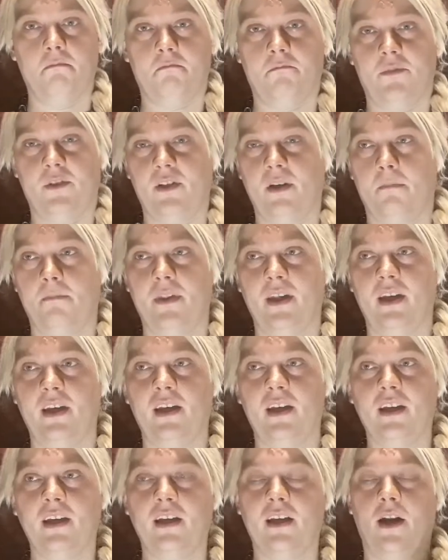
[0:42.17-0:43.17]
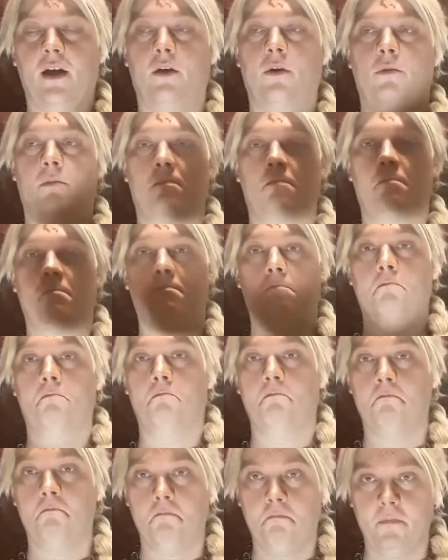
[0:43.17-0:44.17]
something,
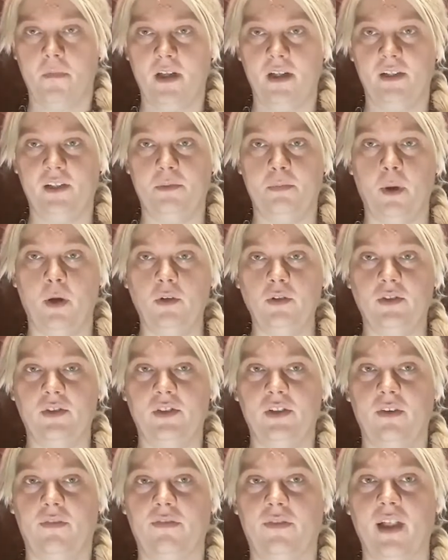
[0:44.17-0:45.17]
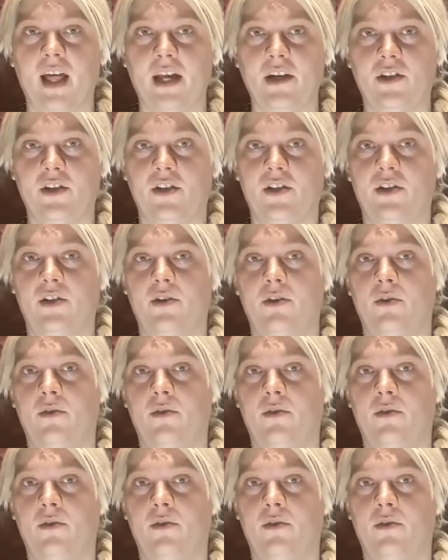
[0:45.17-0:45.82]
exposed to flesh